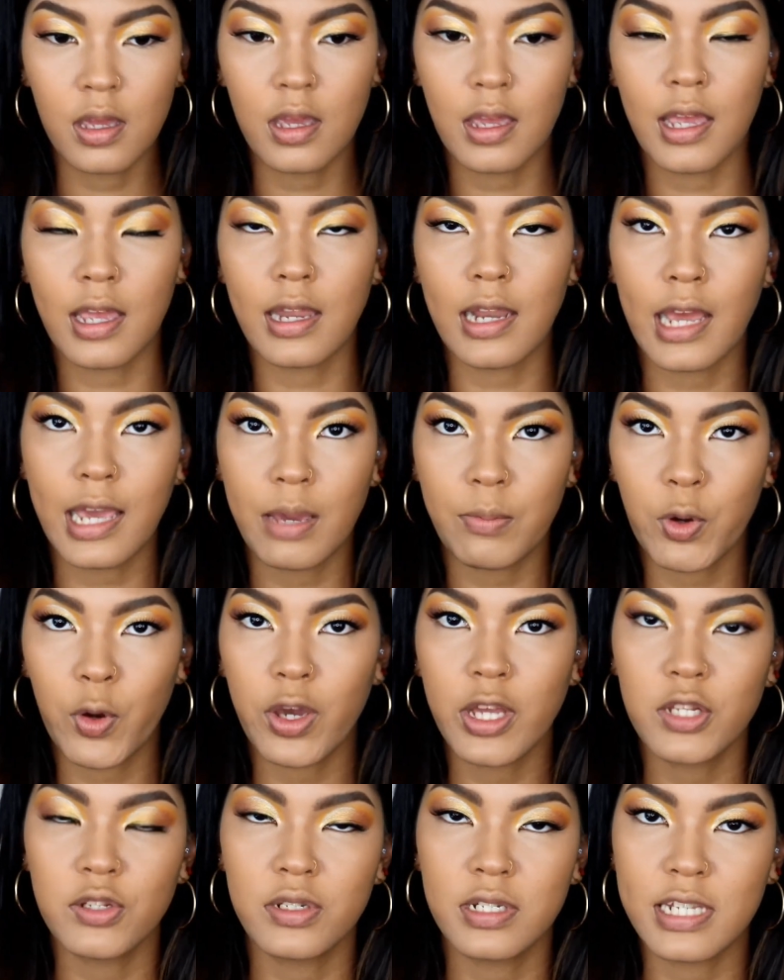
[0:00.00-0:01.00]
And I am
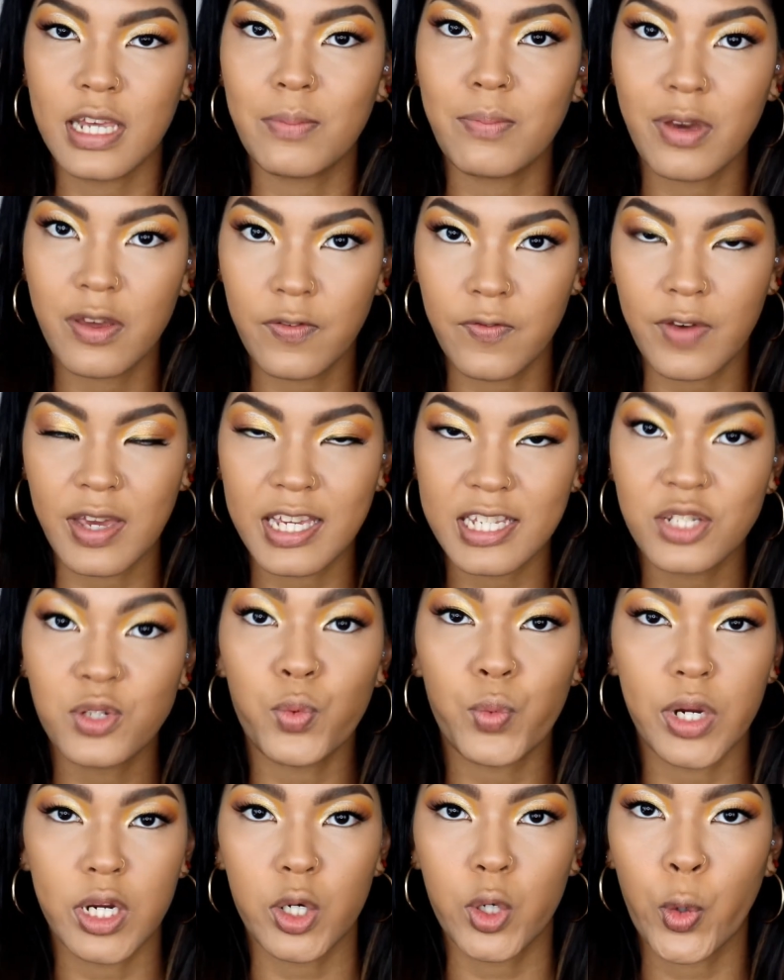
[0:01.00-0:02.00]
going to set my face
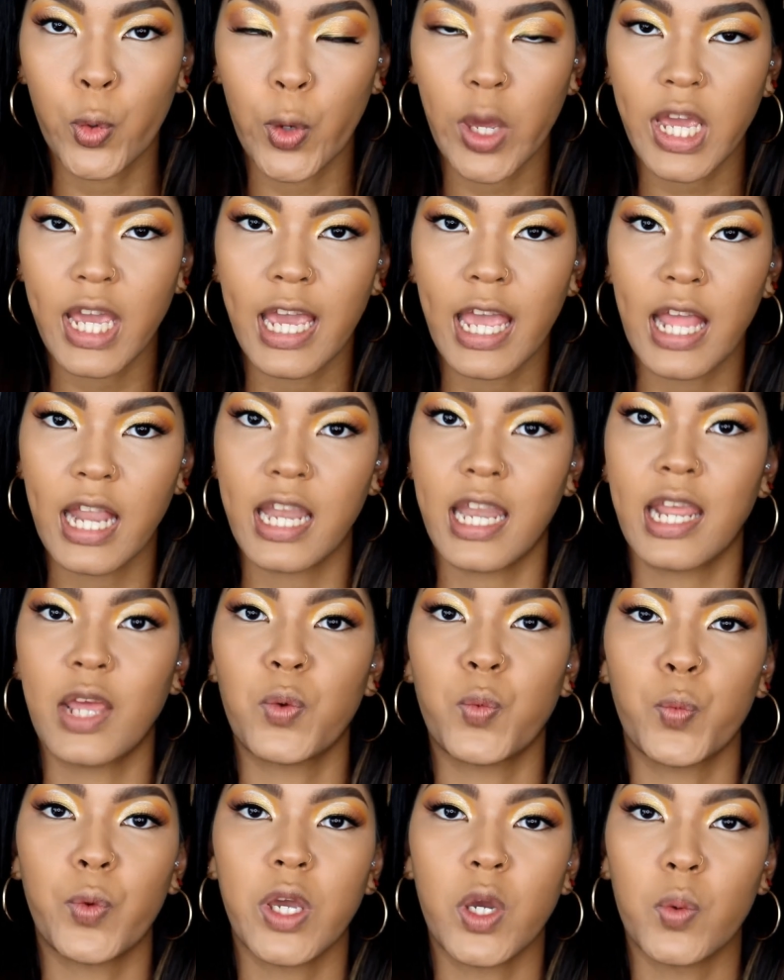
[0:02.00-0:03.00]
real quick, and
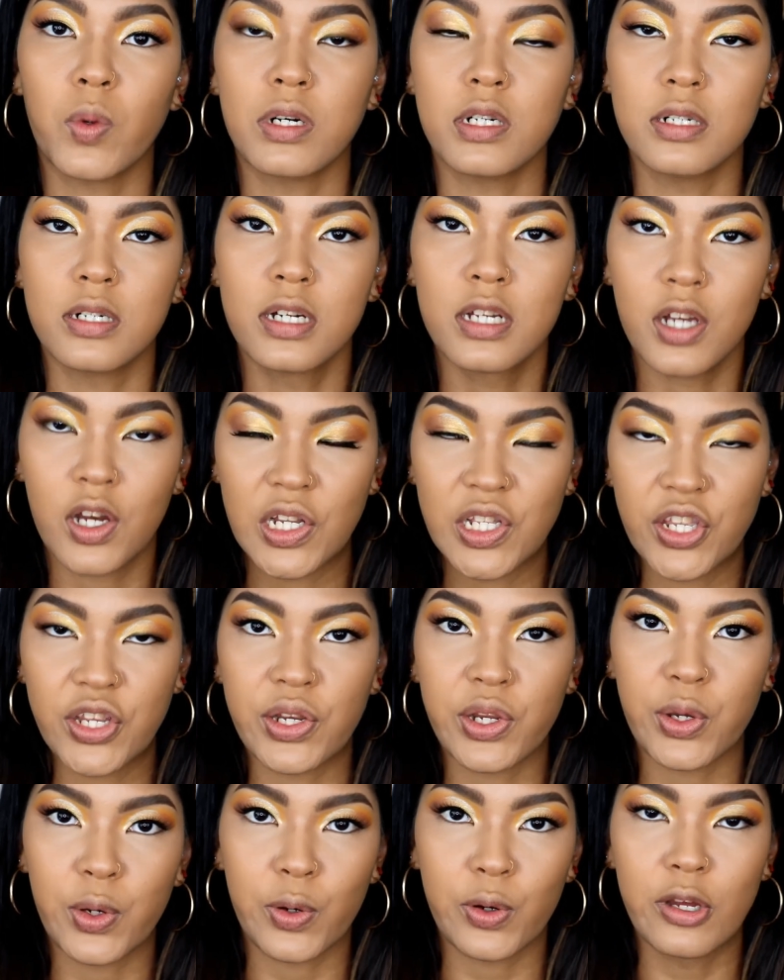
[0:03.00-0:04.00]
then we will
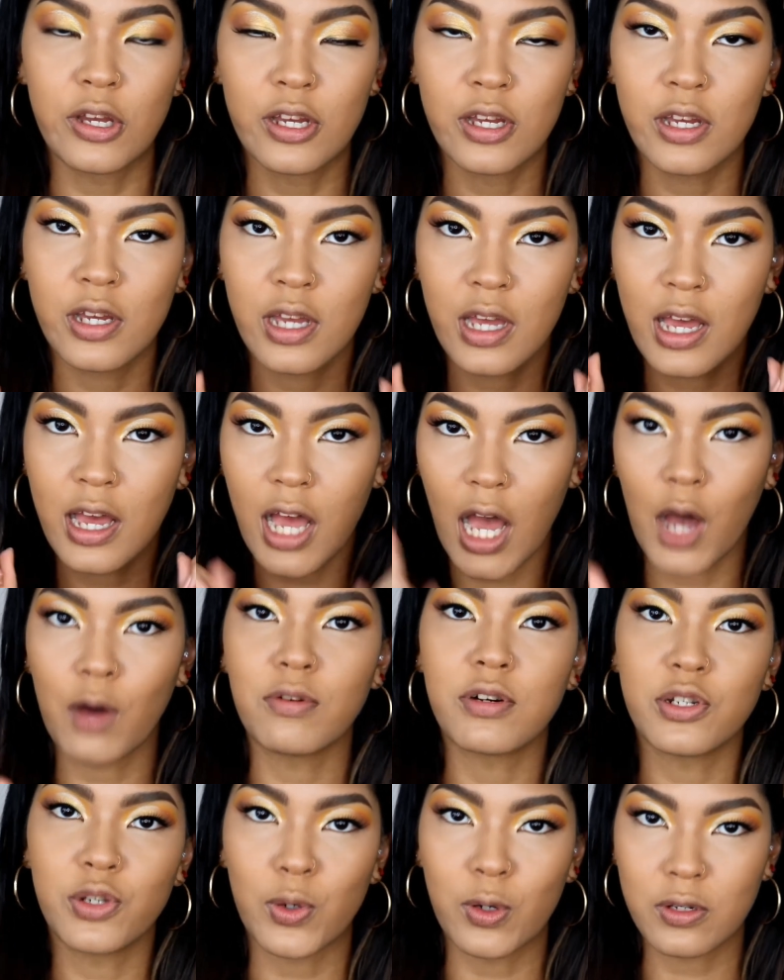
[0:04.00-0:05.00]
continue
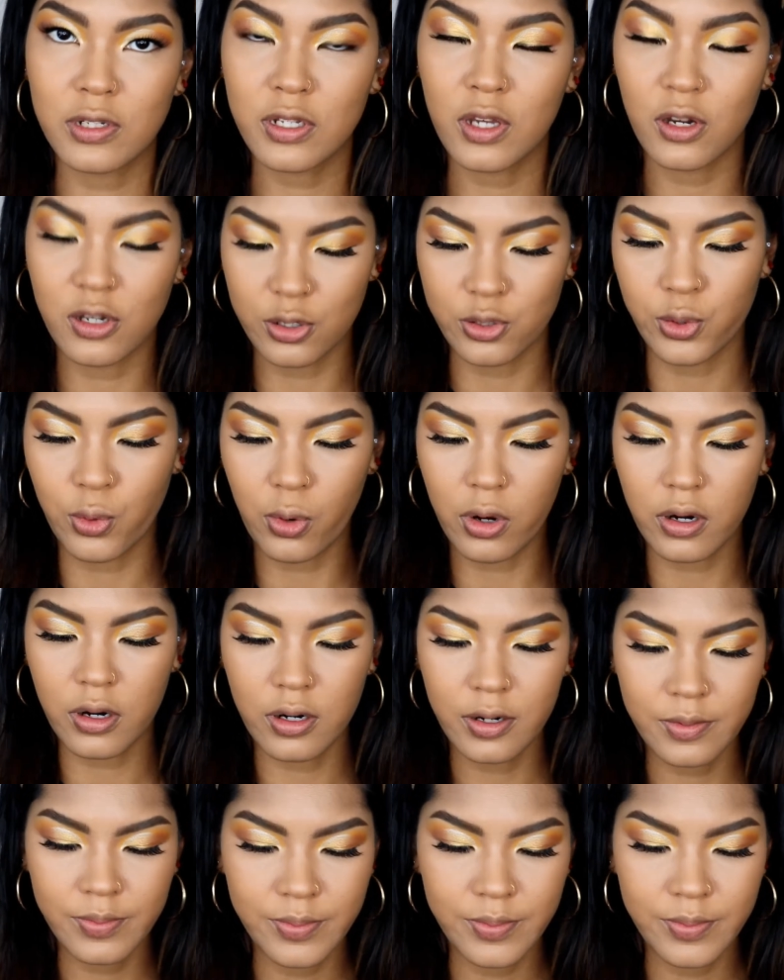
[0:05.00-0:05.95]
our nose contour.